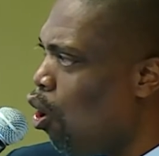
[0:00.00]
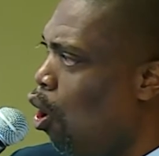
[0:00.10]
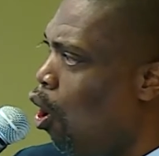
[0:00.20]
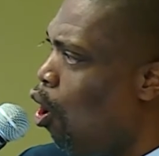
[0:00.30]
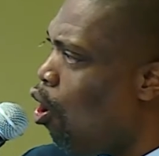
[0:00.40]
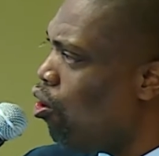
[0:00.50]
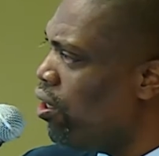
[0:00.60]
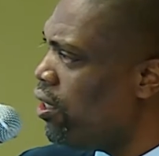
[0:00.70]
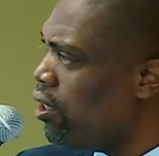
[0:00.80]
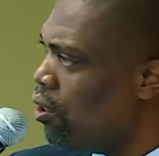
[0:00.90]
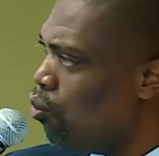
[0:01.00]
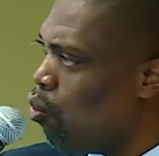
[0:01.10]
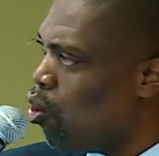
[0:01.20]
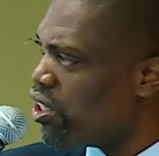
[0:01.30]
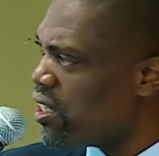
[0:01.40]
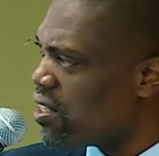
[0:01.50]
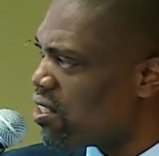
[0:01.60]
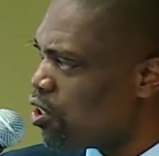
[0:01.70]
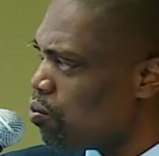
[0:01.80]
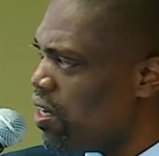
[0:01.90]
all the water
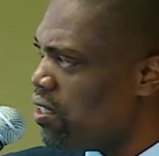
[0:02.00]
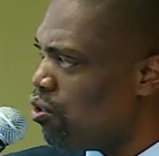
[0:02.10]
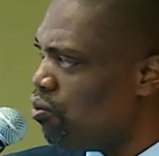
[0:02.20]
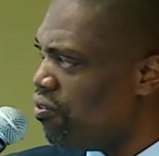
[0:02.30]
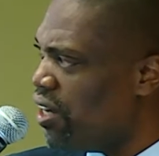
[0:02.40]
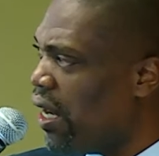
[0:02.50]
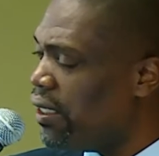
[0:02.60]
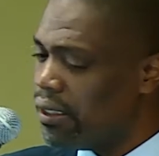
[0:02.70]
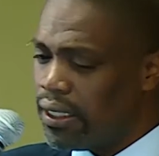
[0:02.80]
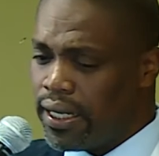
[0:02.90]
assessment that we've done.